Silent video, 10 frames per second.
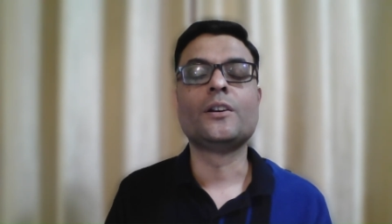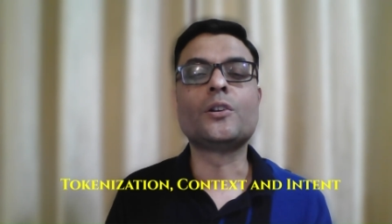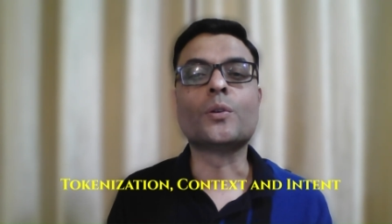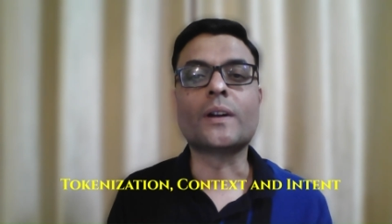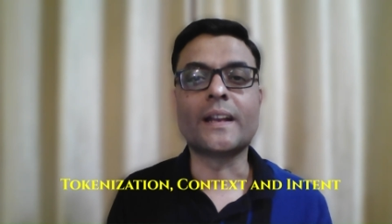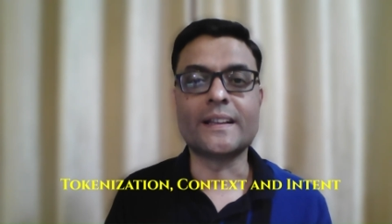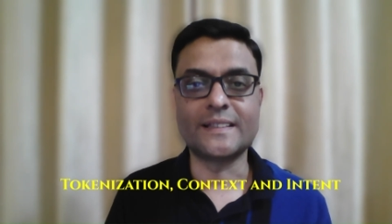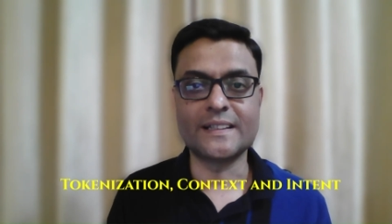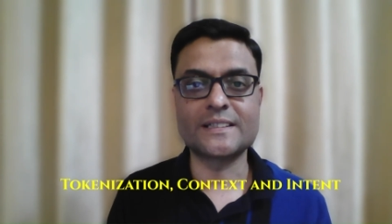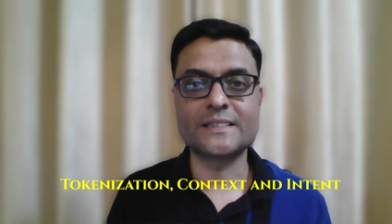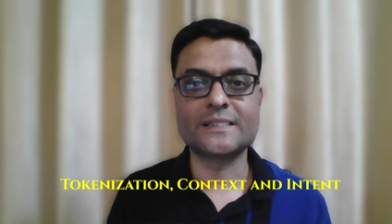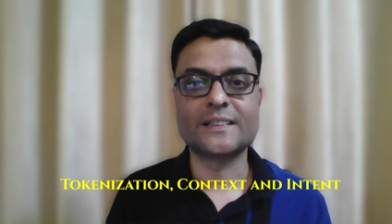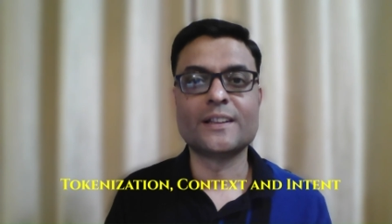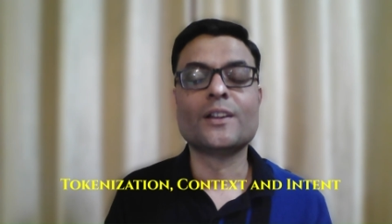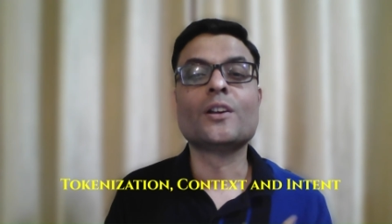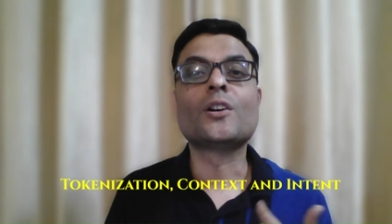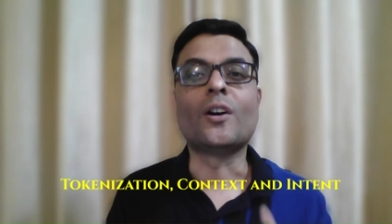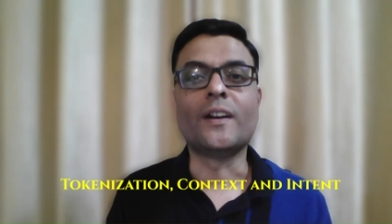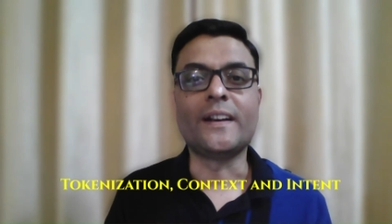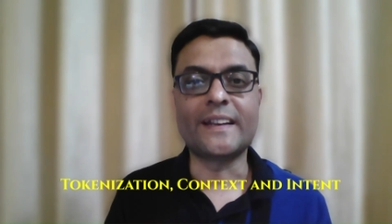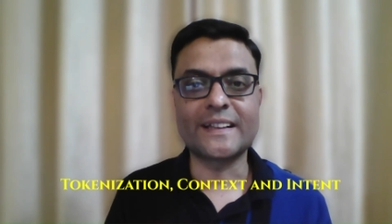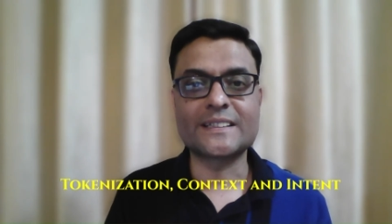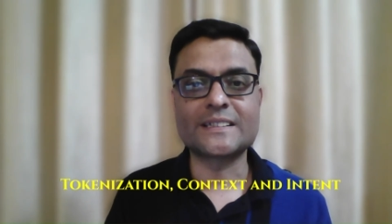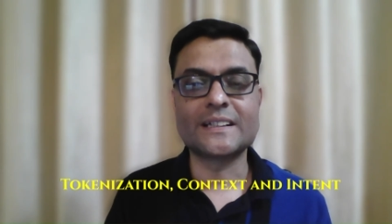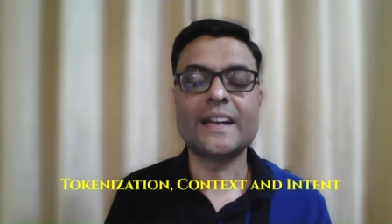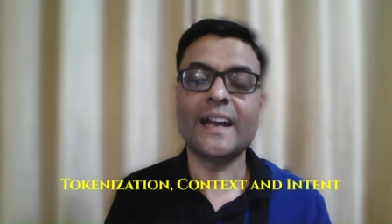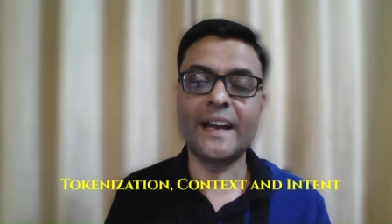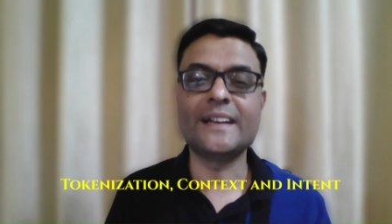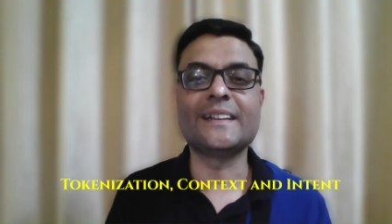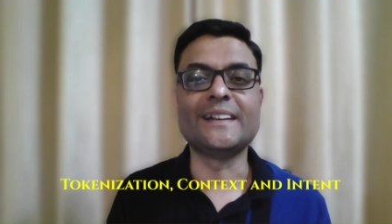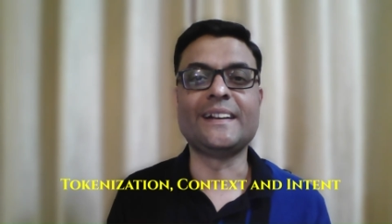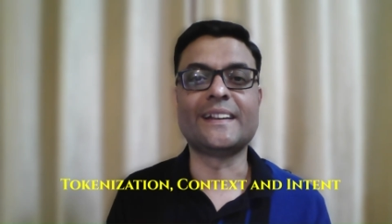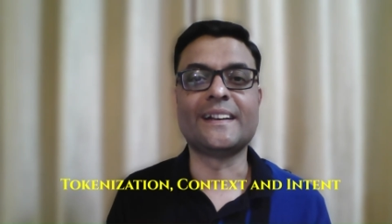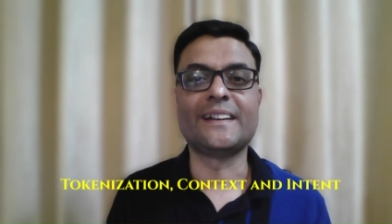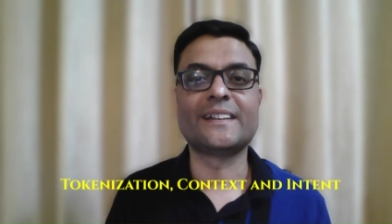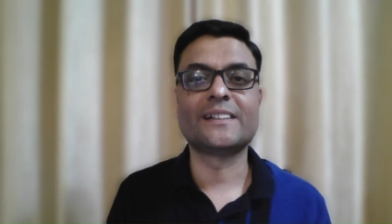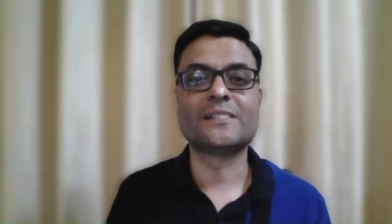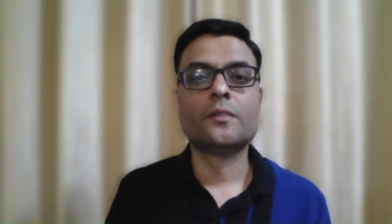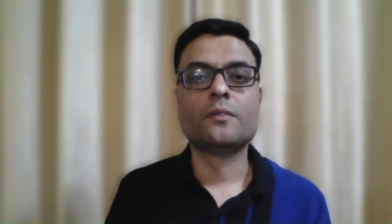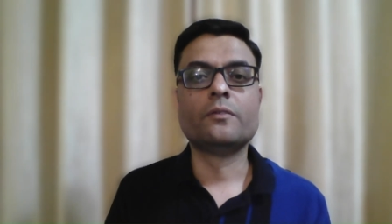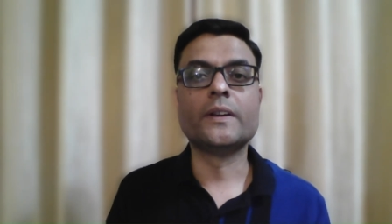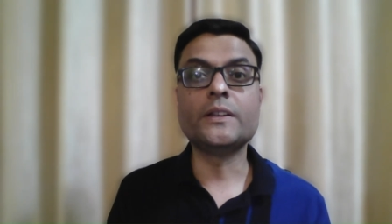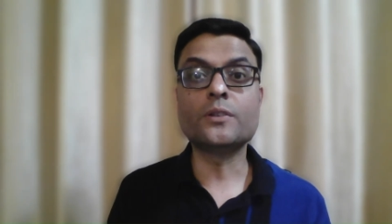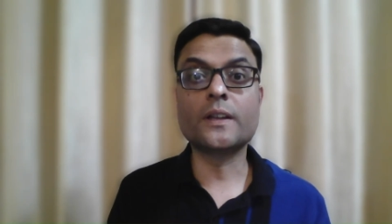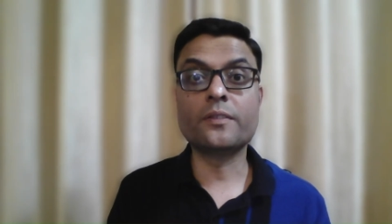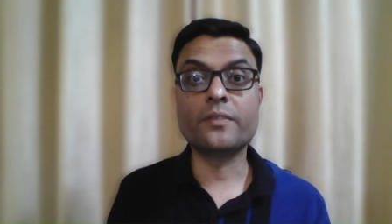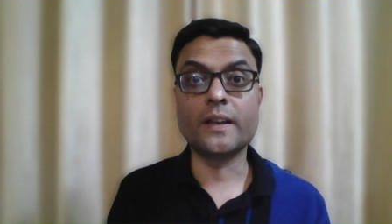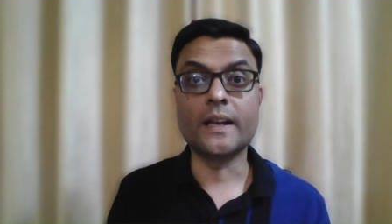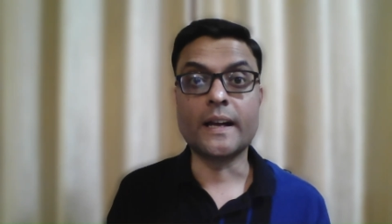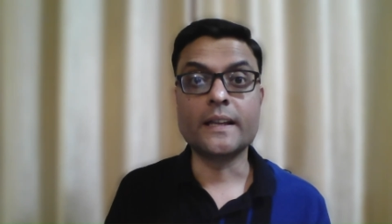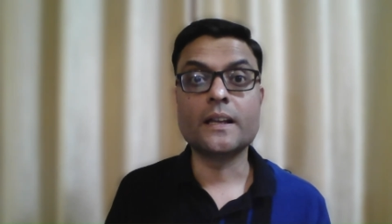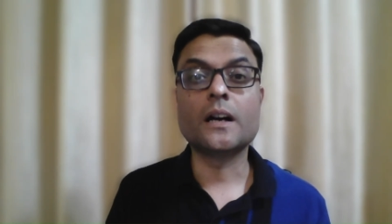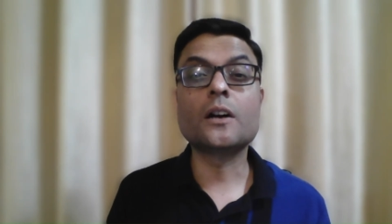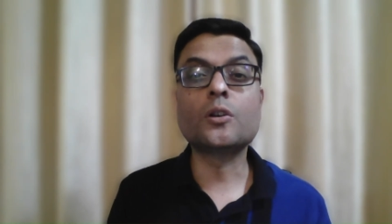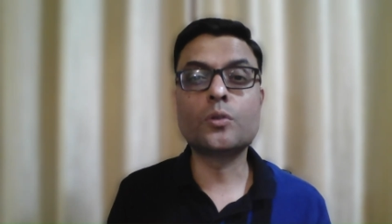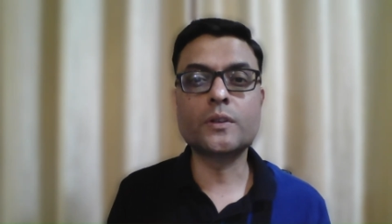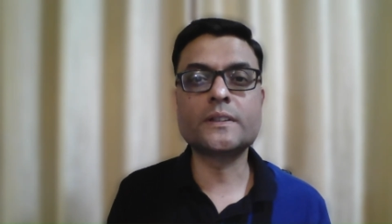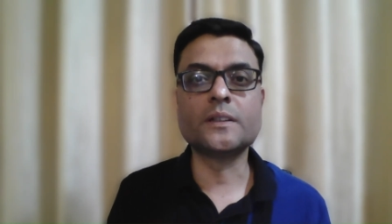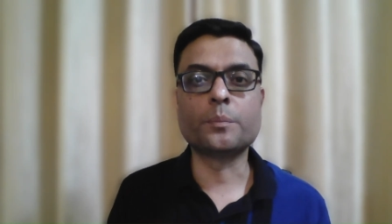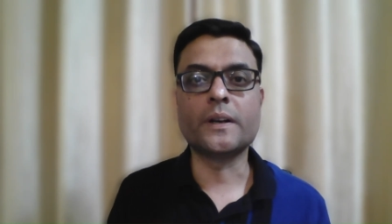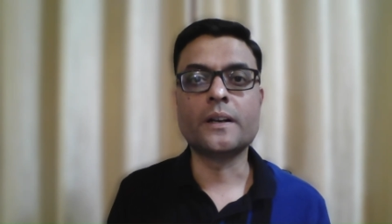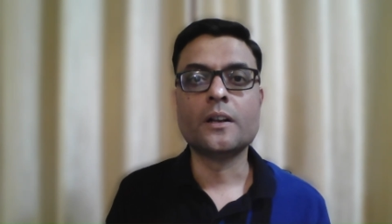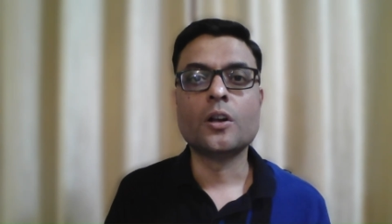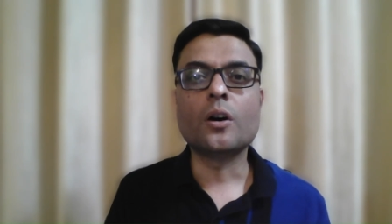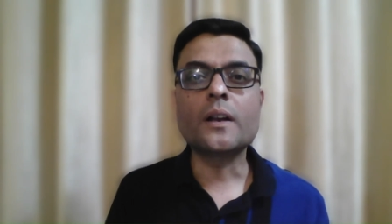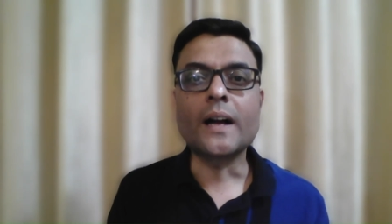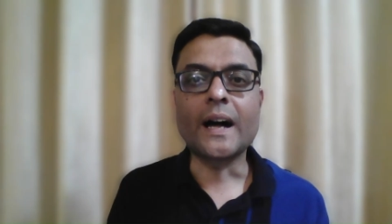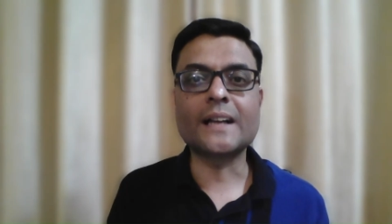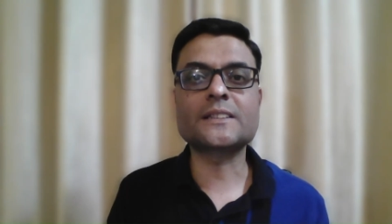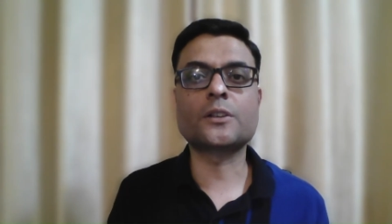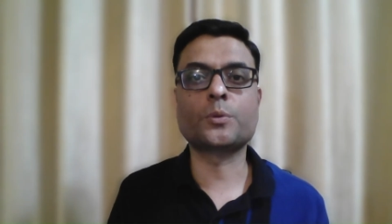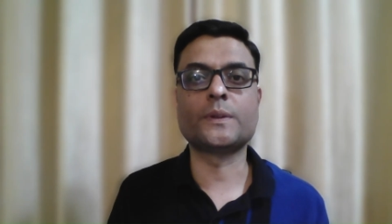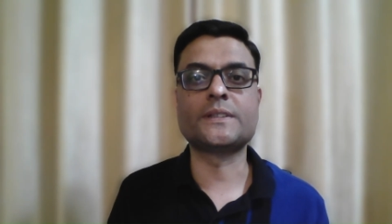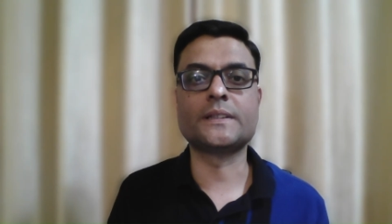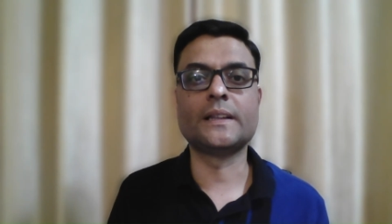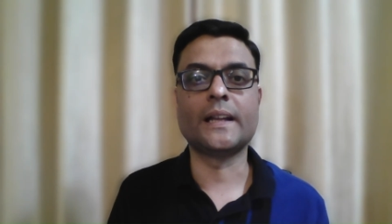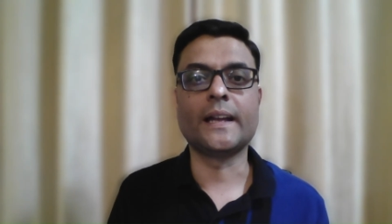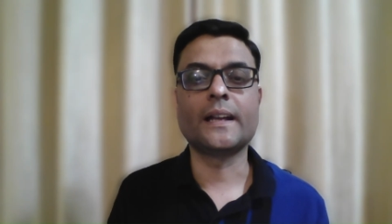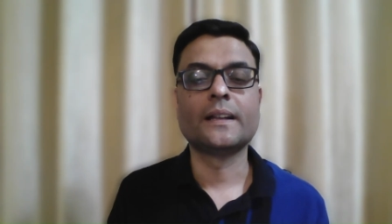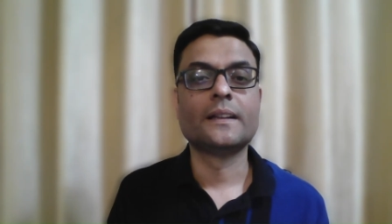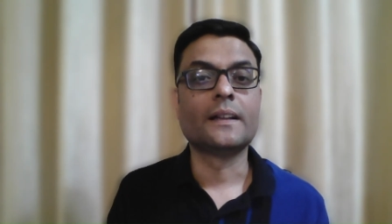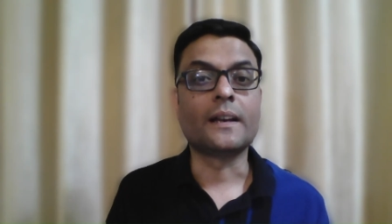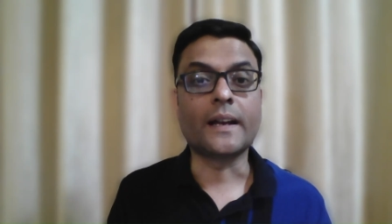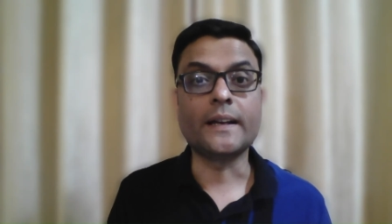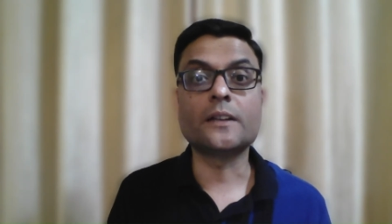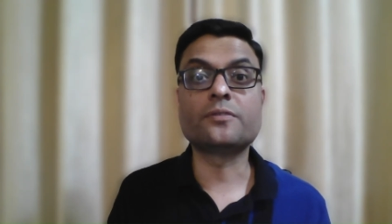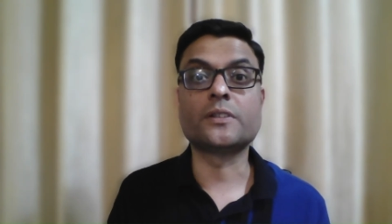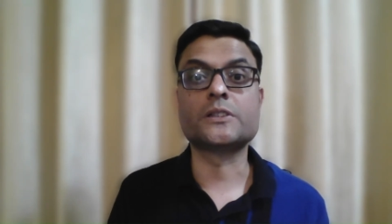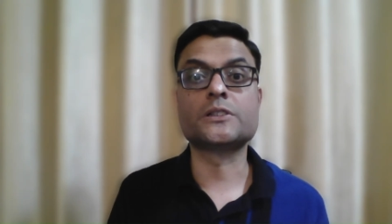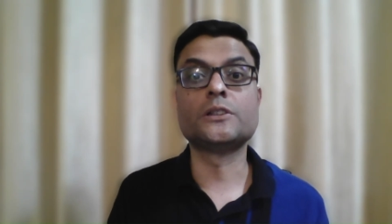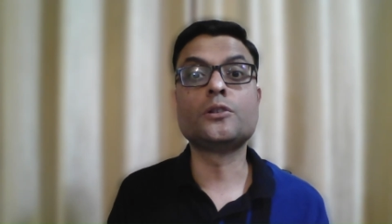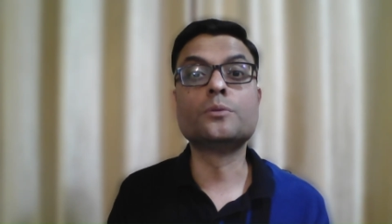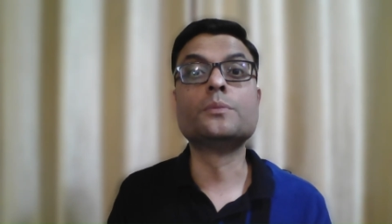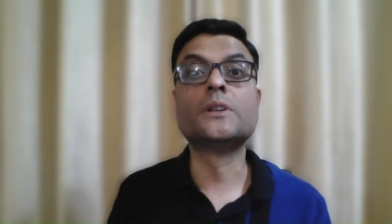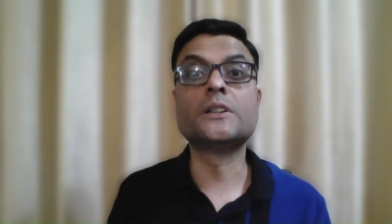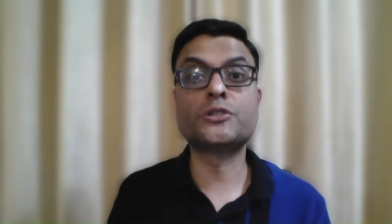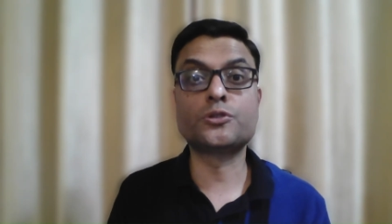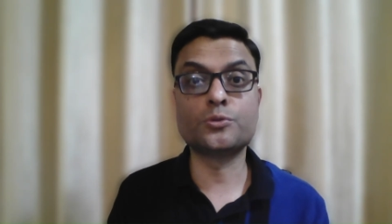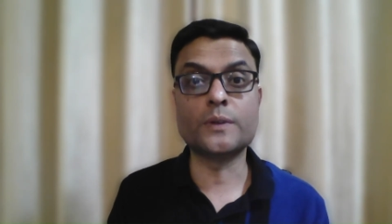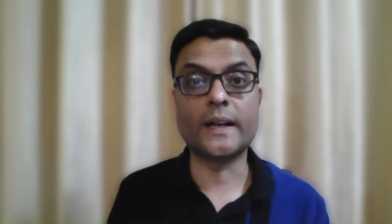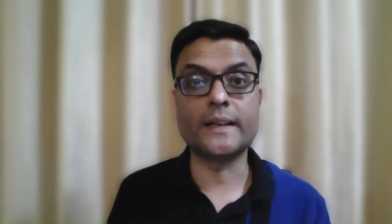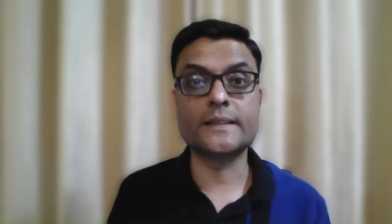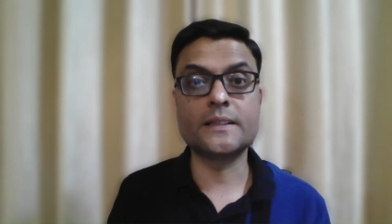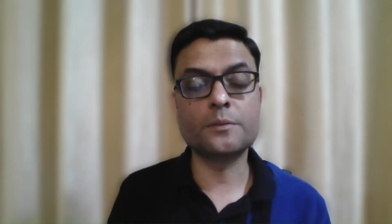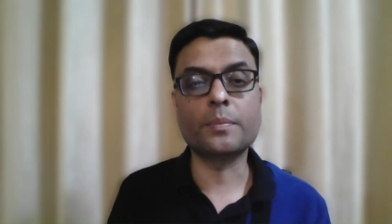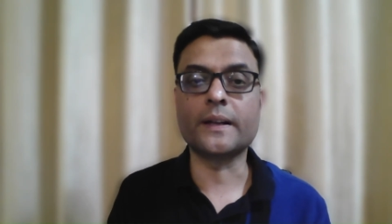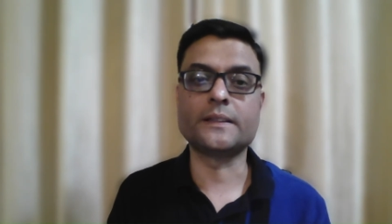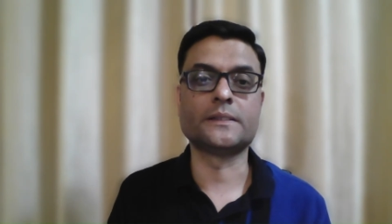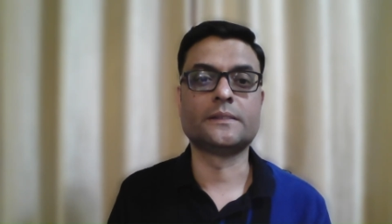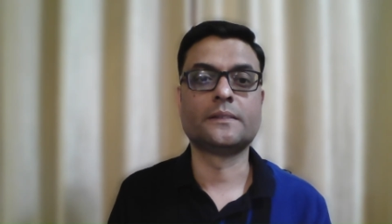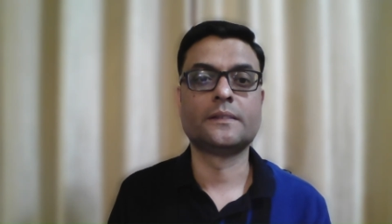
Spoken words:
tokenization, context, and intent. When you give AI a code snippet or ask a question like write a function to merge two arrays in Python,